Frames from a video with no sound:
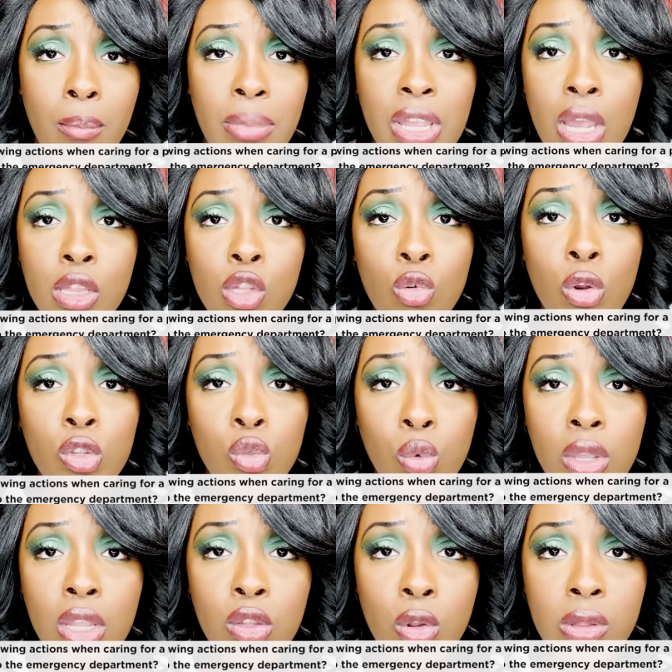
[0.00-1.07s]
because you are
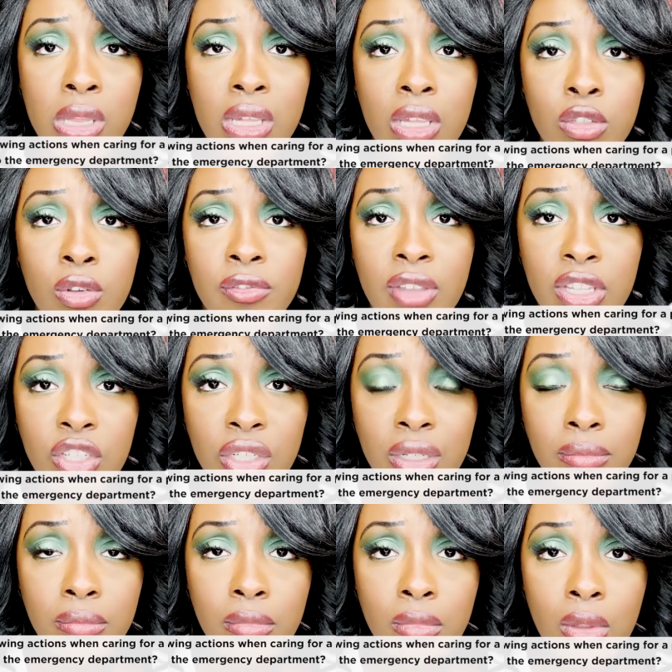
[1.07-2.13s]
doing a nursing
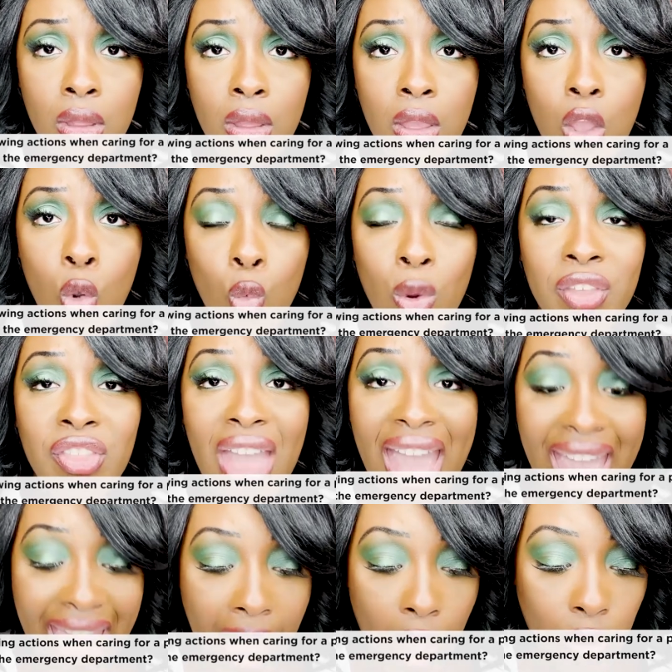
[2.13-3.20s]
intervention
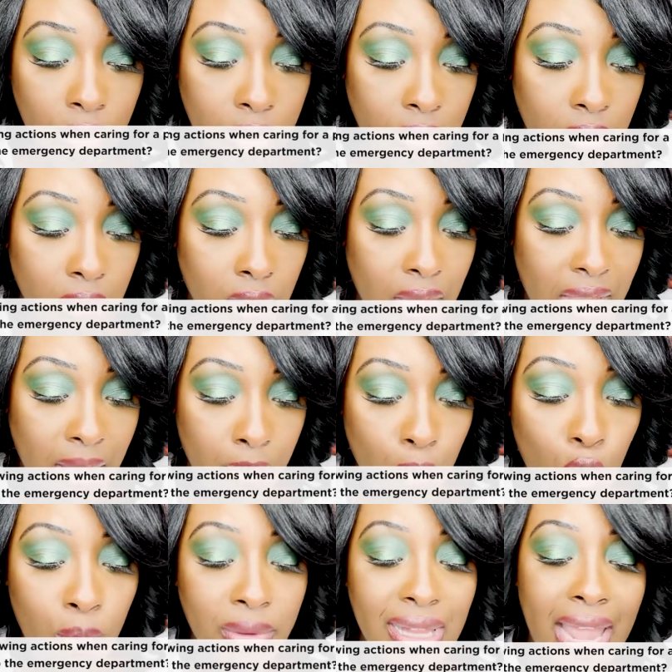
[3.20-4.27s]
without
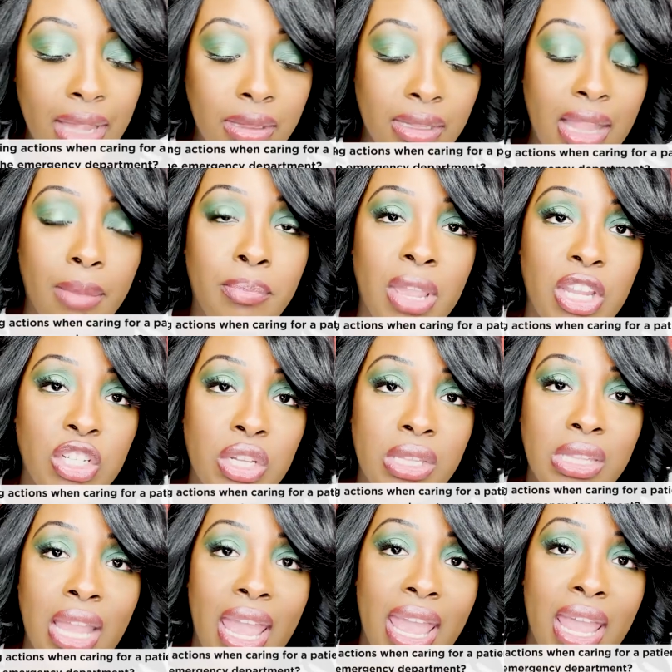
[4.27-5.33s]
immobilizing that
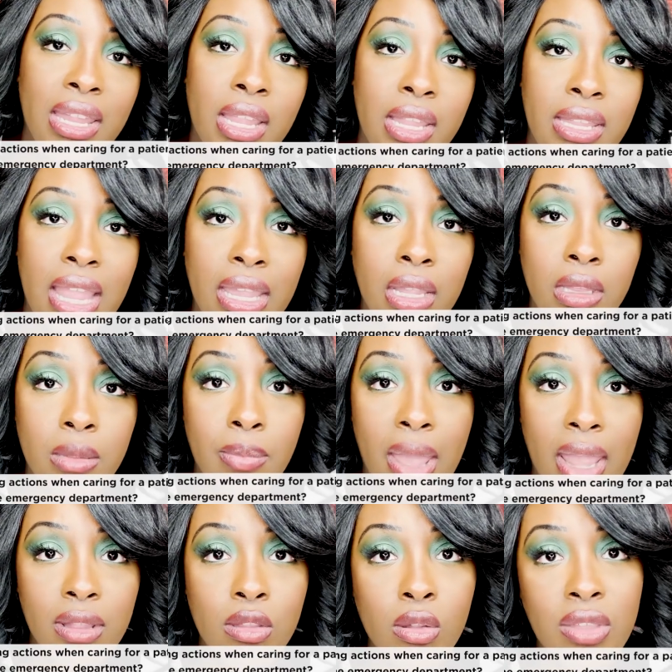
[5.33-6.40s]
patient's head, neck, and
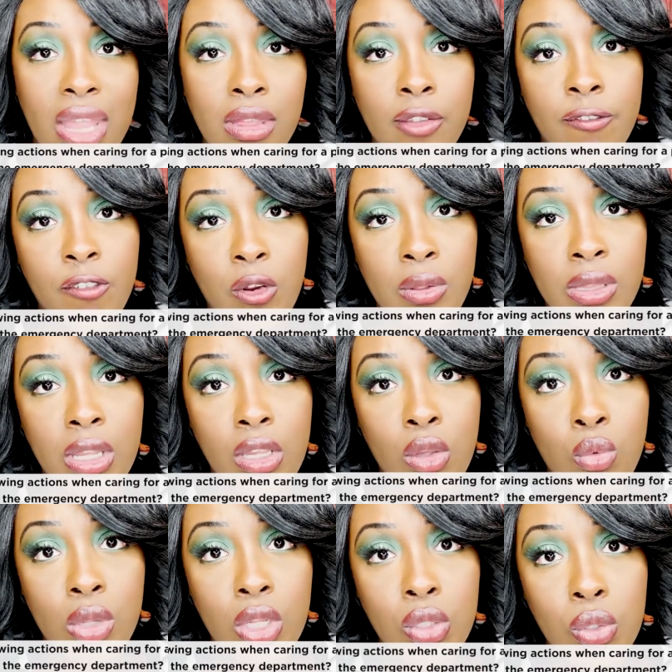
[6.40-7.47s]
spine. So that's the first thing
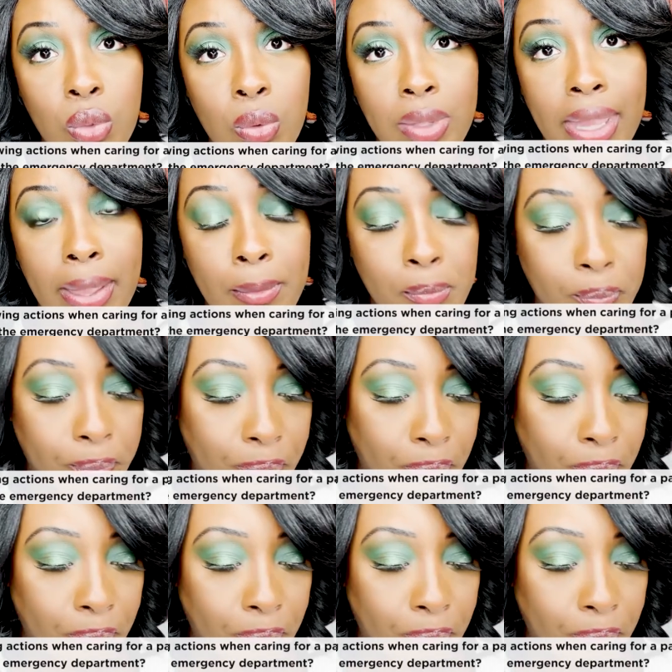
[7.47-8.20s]
you want to do, okay?